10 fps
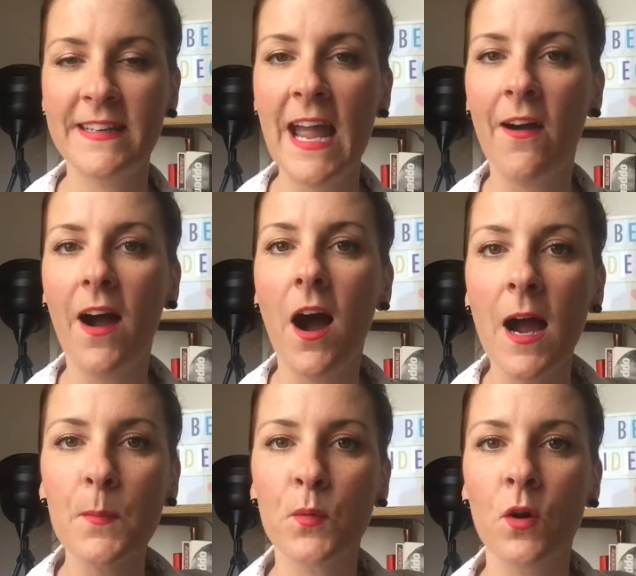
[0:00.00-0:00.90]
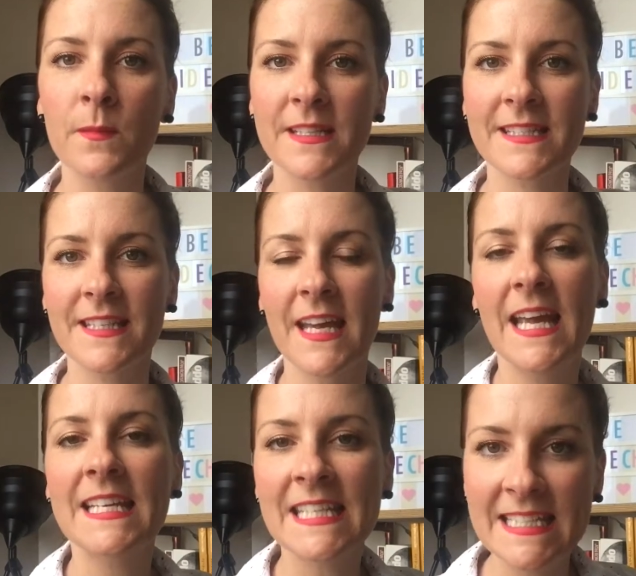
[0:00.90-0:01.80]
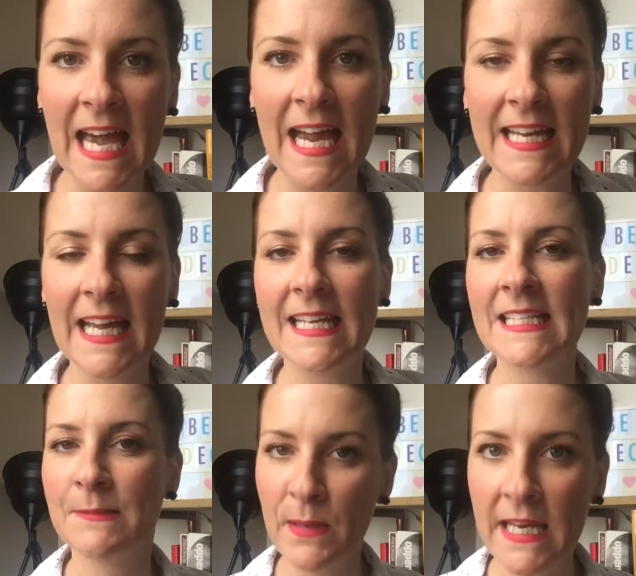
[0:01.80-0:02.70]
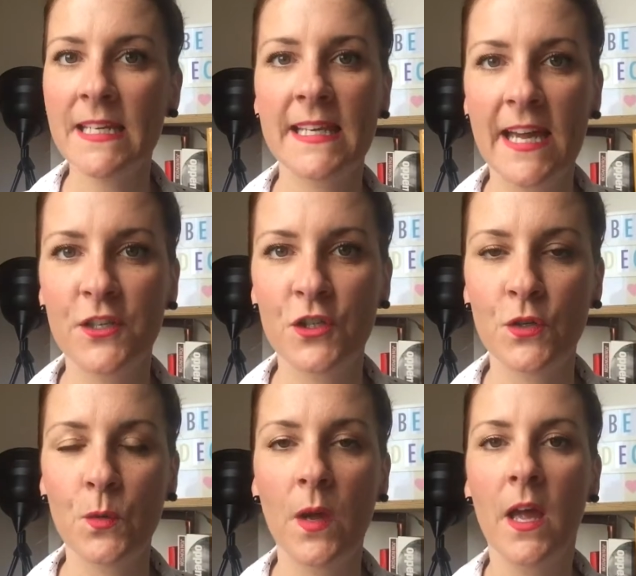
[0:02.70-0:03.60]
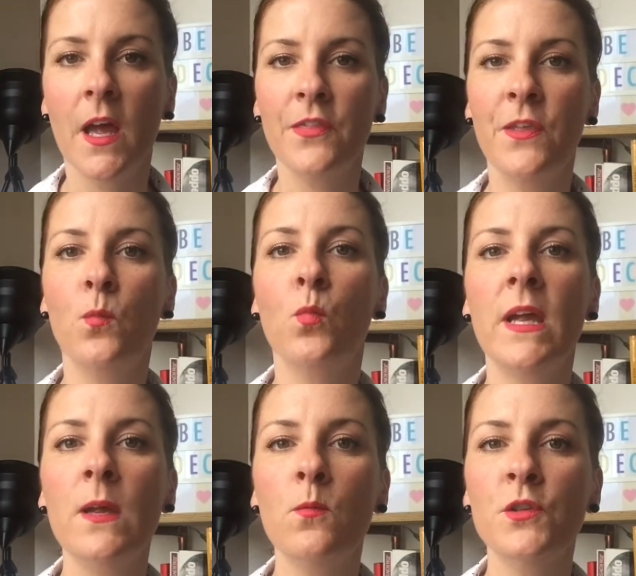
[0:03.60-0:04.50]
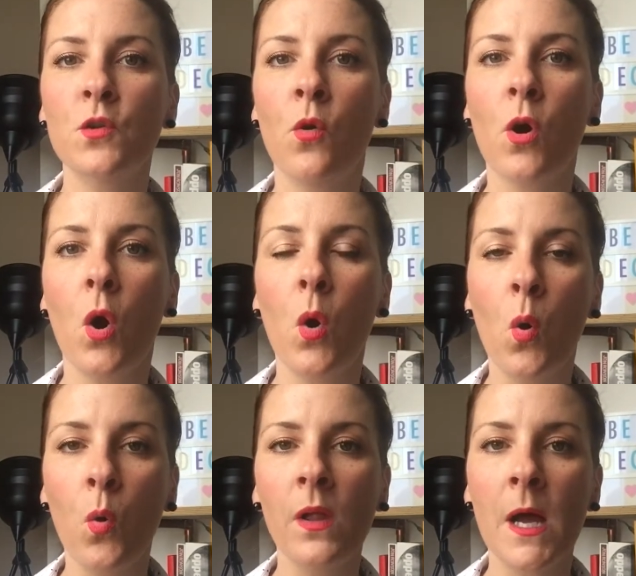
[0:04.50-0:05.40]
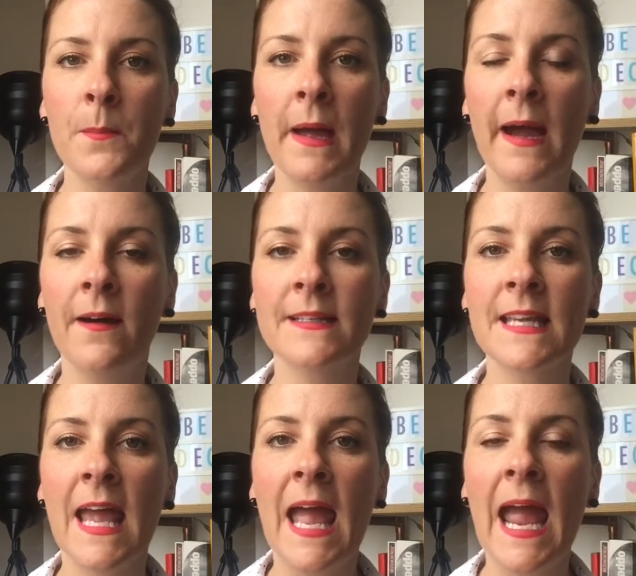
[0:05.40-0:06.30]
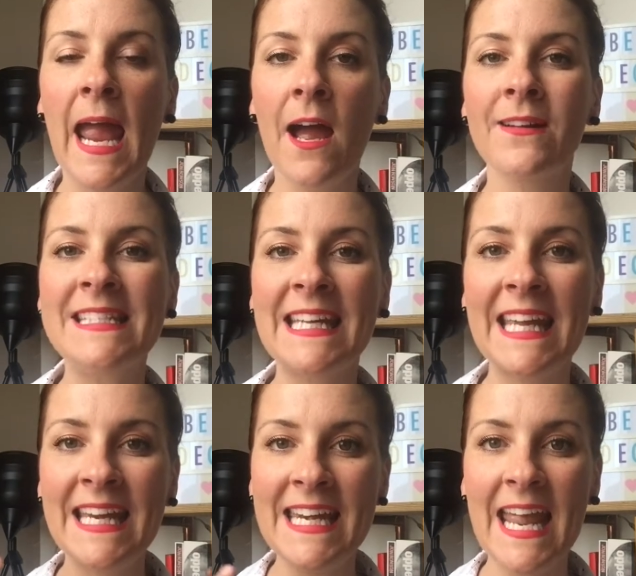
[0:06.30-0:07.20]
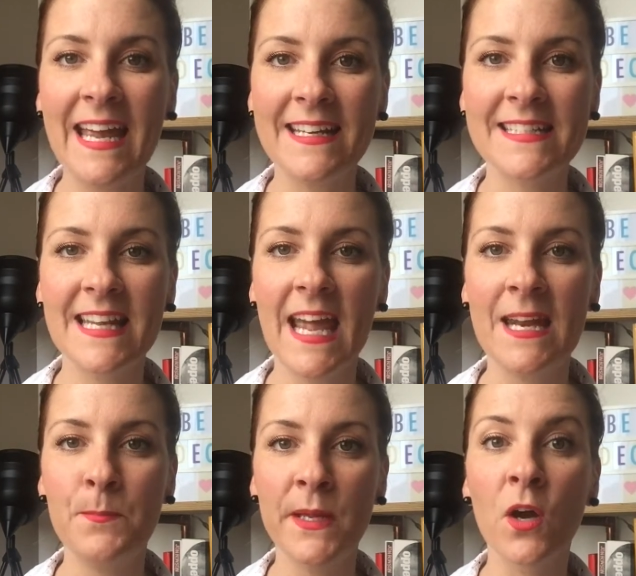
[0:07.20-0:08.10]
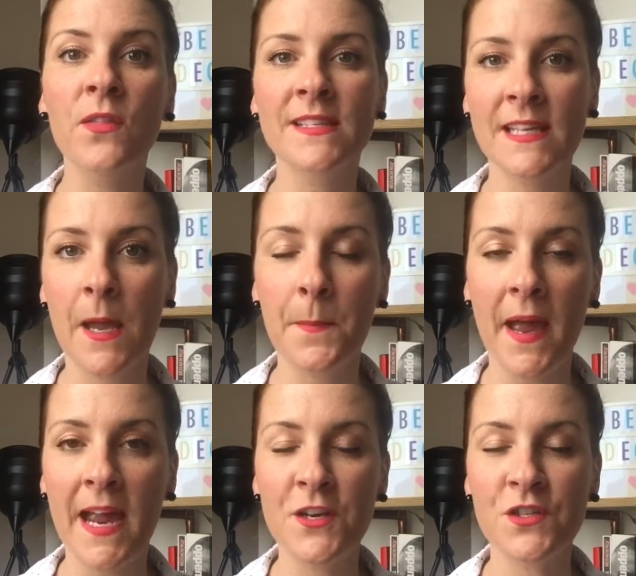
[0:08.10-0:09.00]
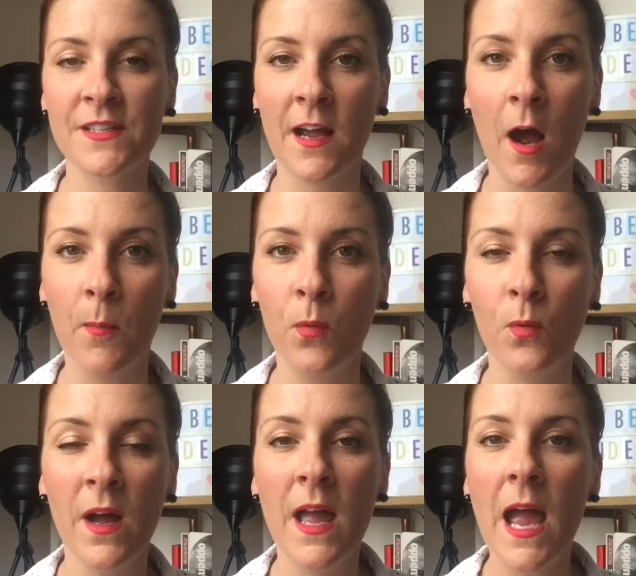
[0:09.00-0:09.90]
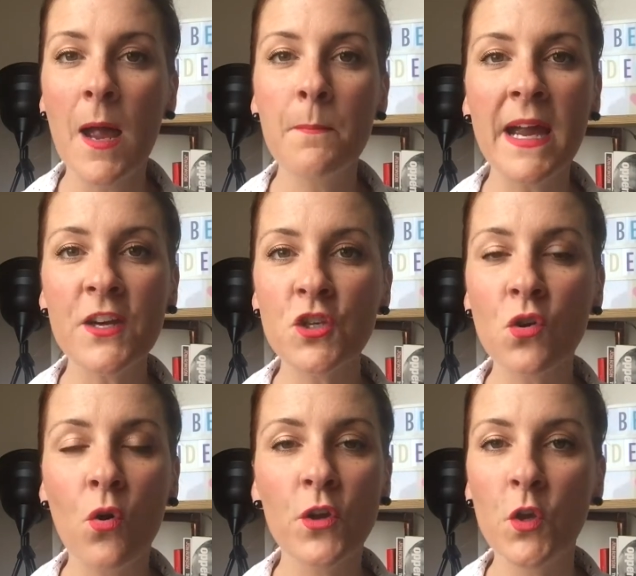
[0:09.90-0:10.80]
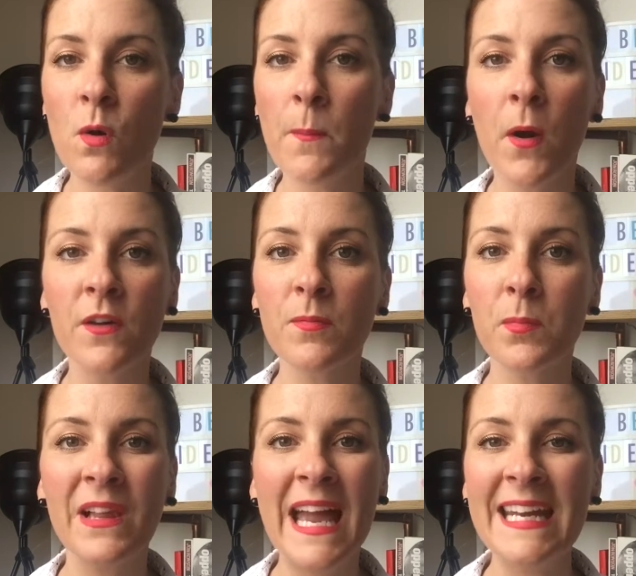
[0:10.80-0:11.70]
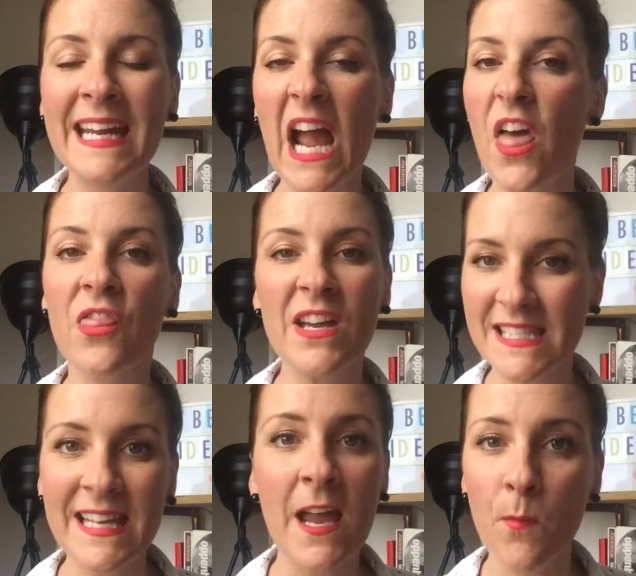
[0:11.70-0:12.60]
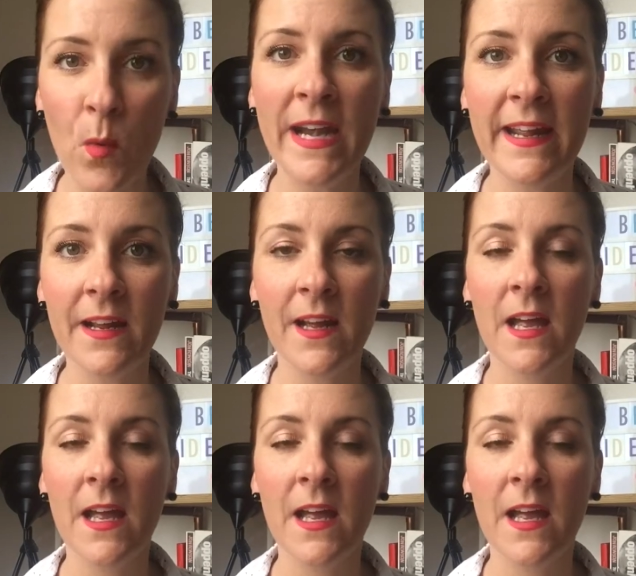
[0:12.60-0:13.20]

Now, I promised today, being day 2, that we would talk all about how to connect and be on the same page as a couple and make sure you are both planning the same wedding.